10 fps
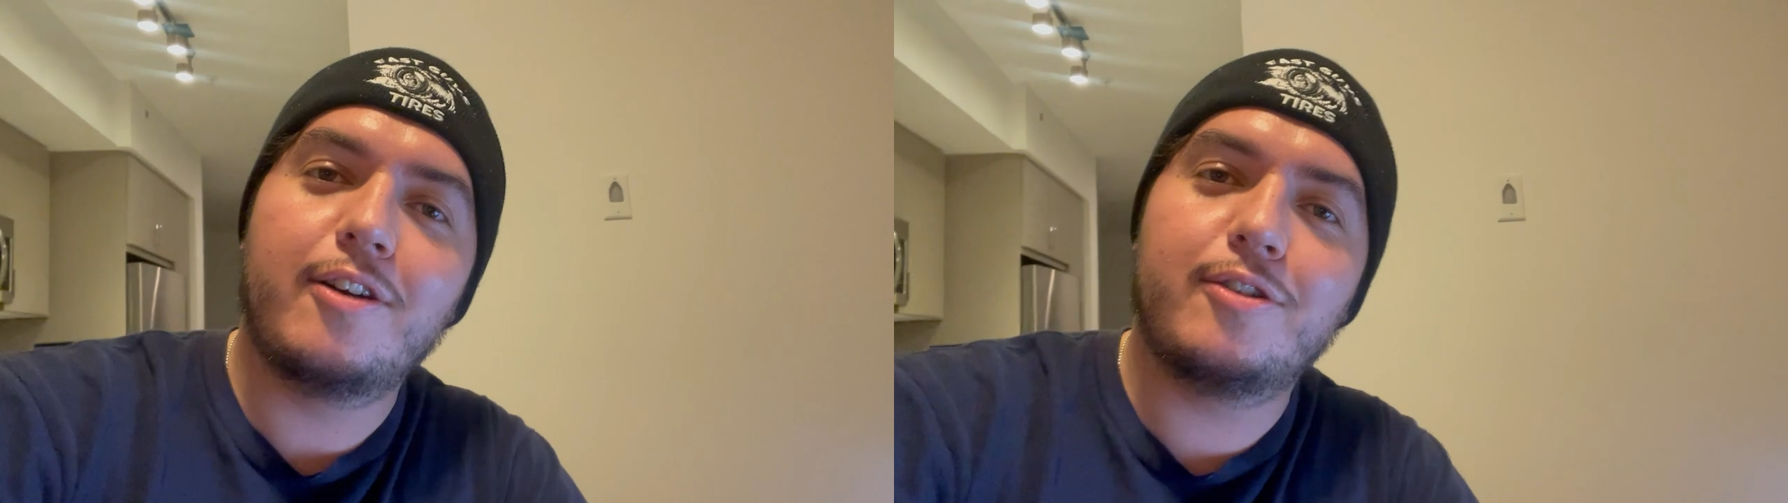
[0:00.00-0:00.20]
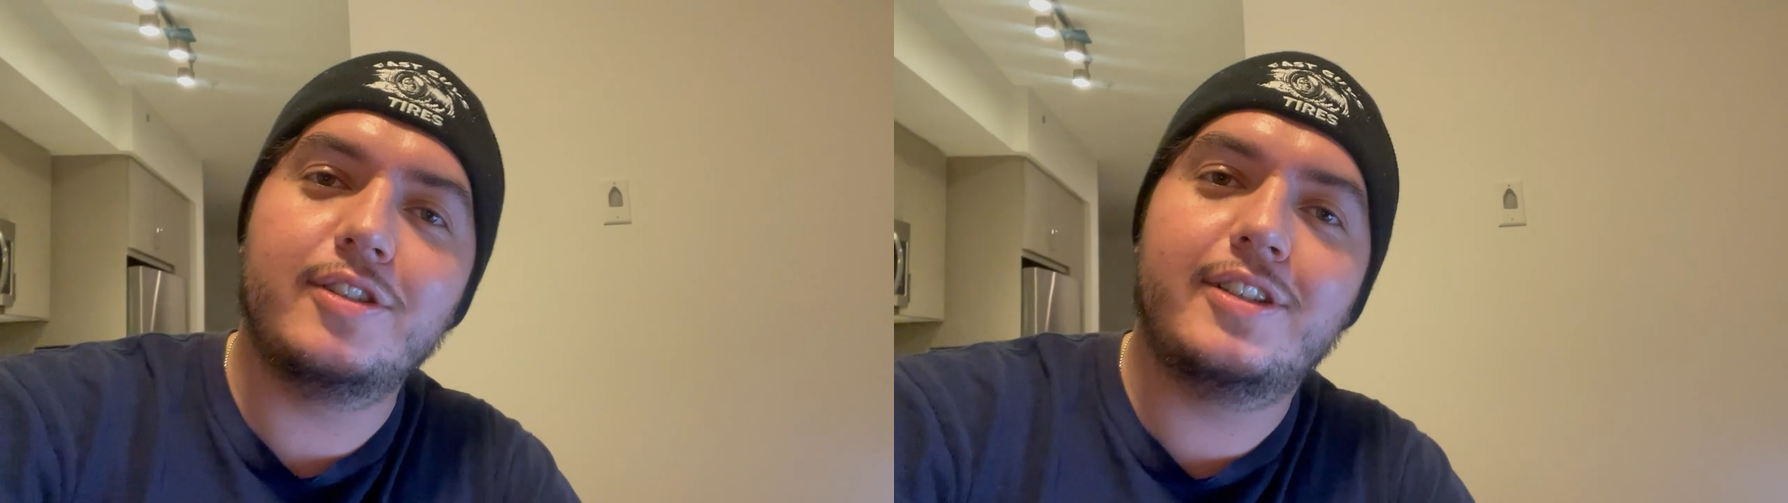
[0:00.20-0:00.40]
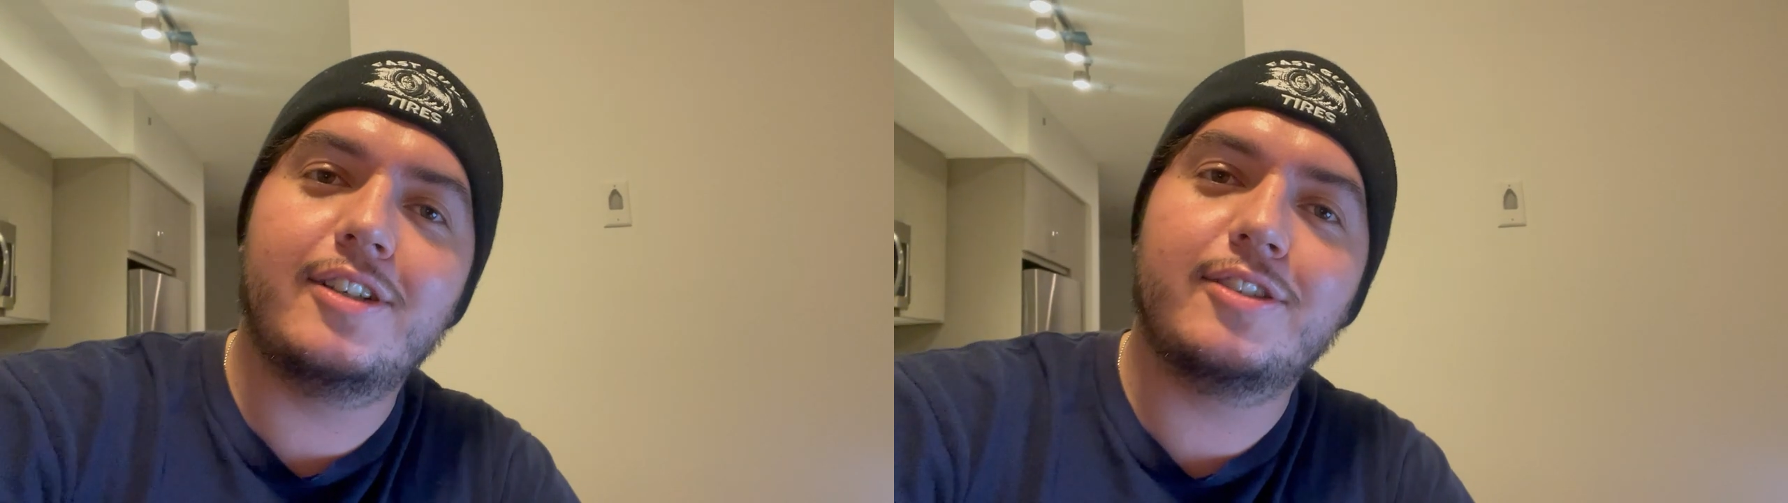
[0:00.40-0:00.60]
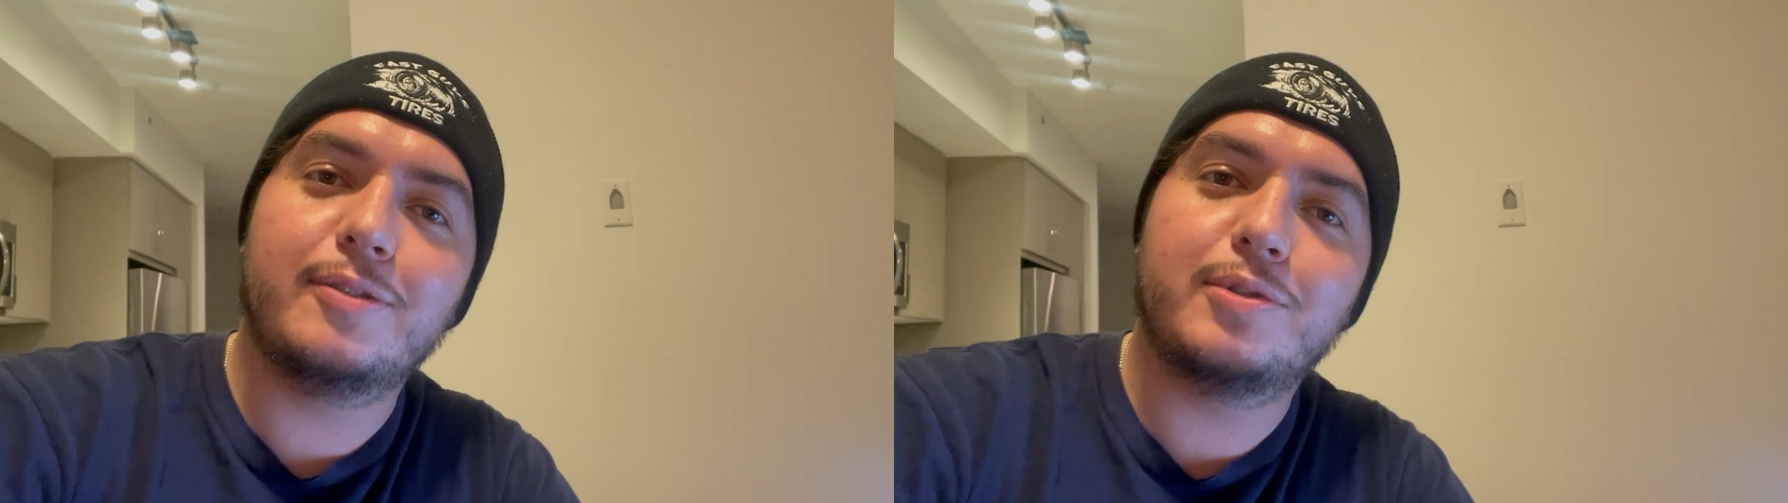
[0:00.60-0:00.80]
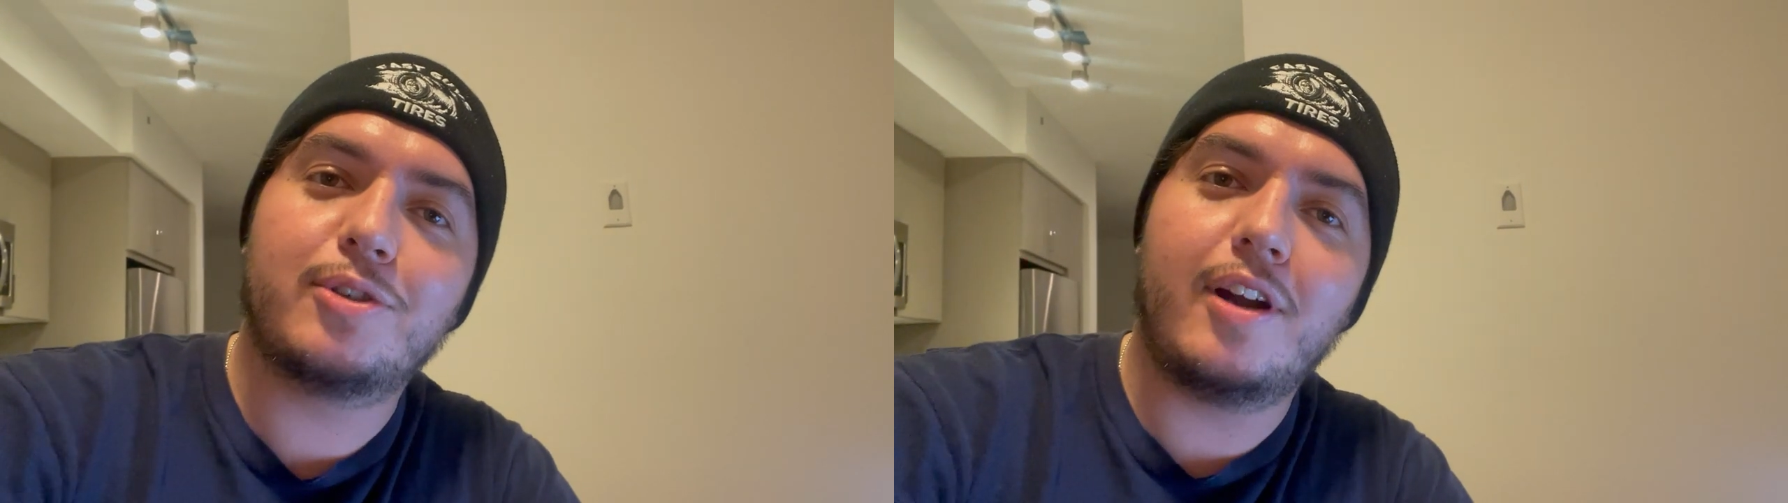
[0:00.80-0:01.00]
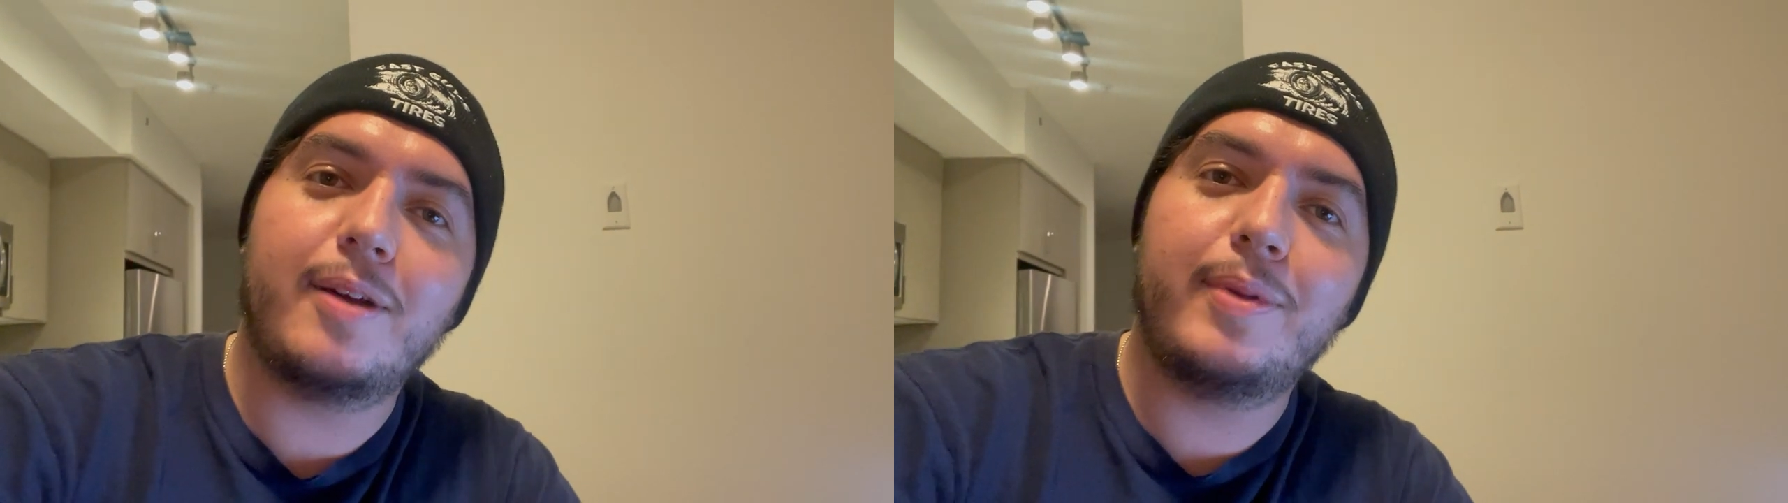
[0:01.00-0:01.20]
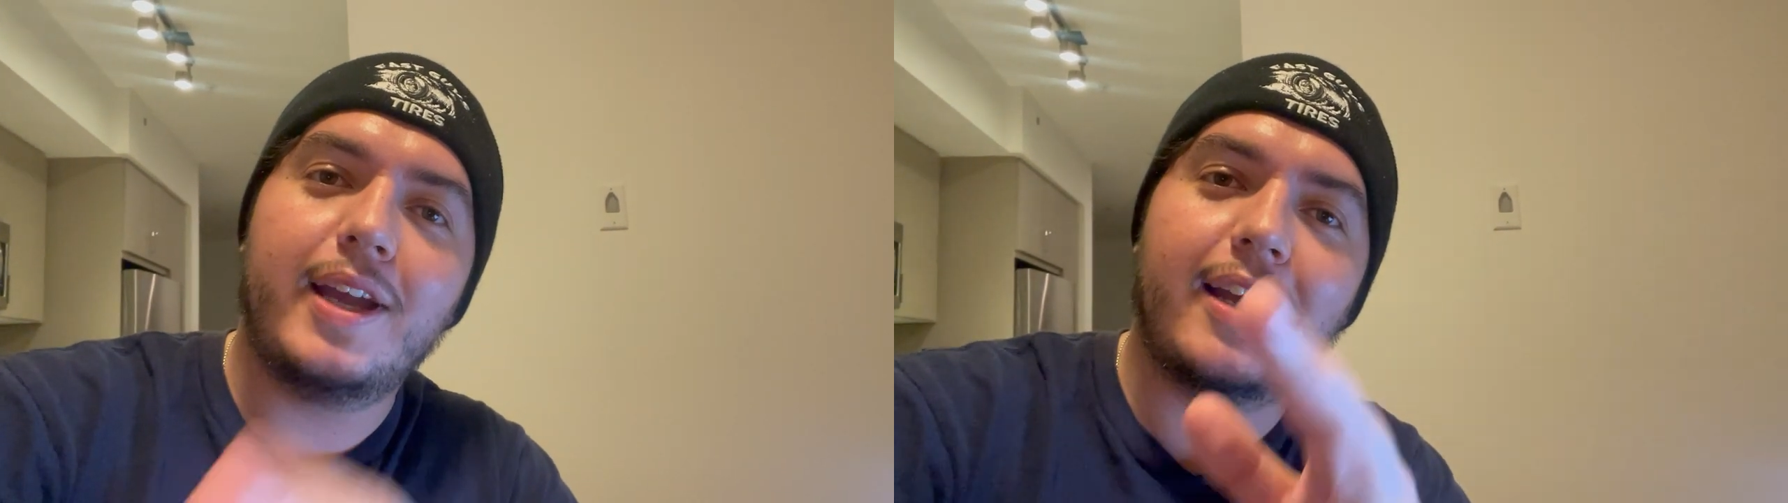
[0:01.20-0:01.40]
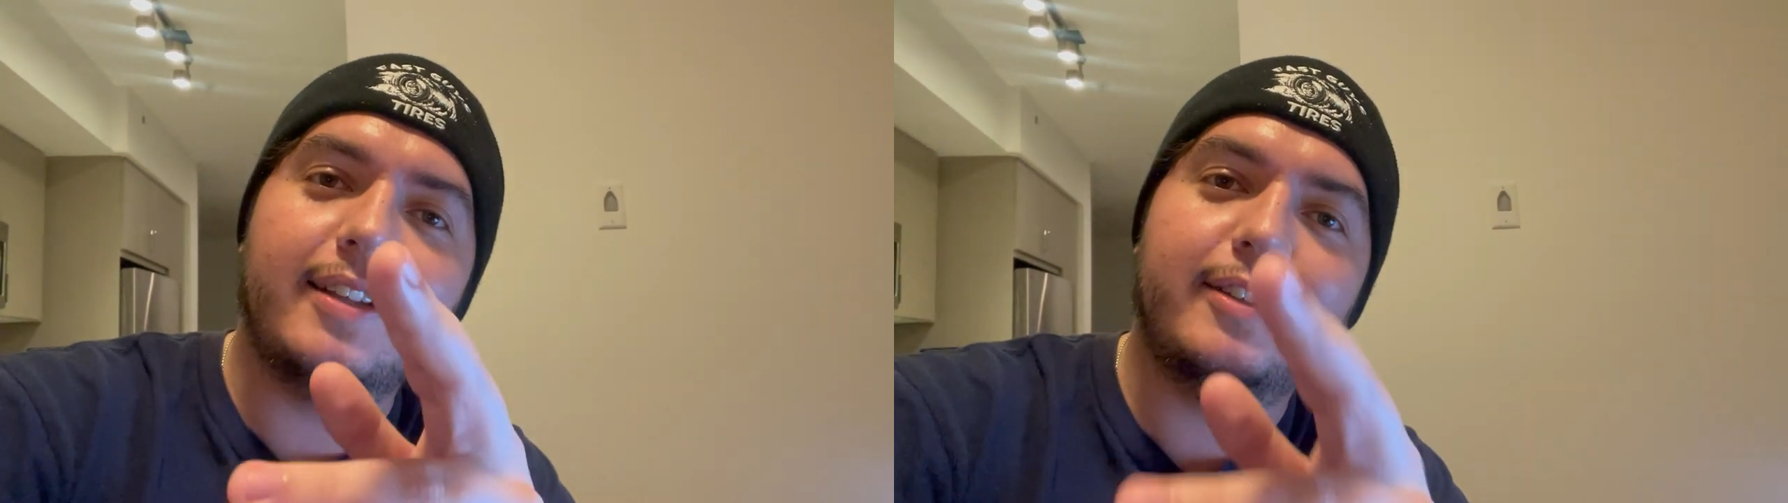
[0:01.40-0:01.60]
consider
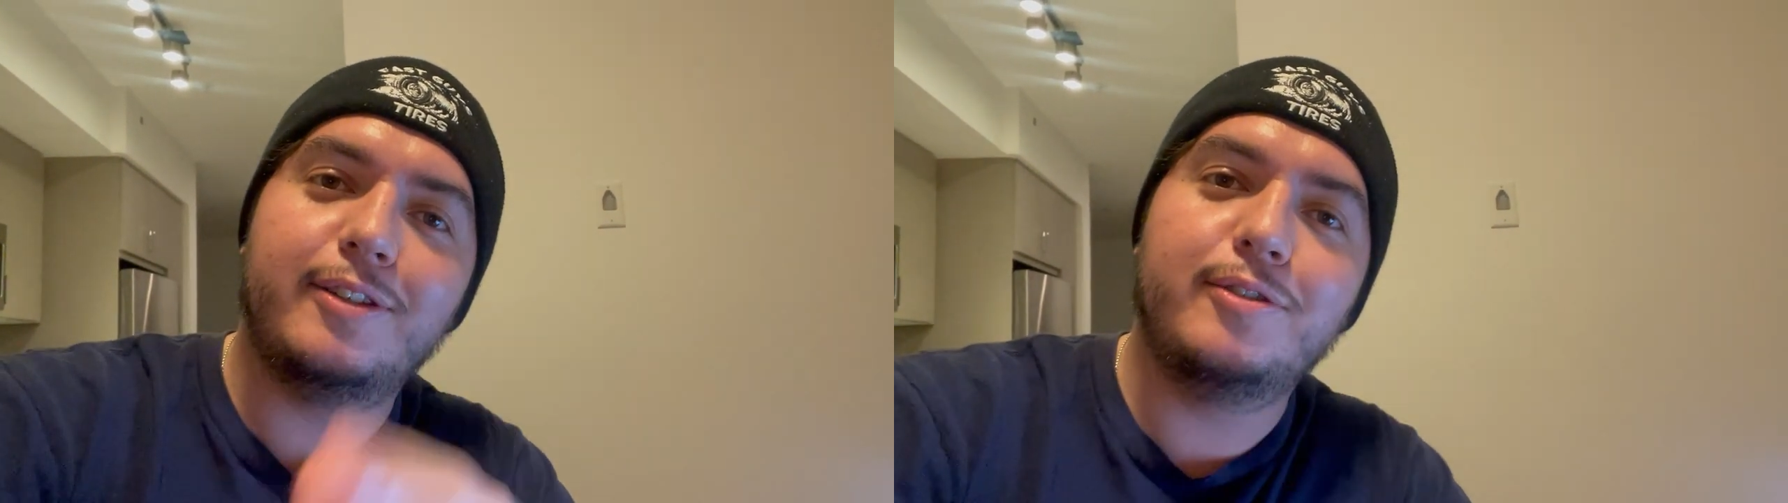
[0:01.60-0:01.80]
subscribing and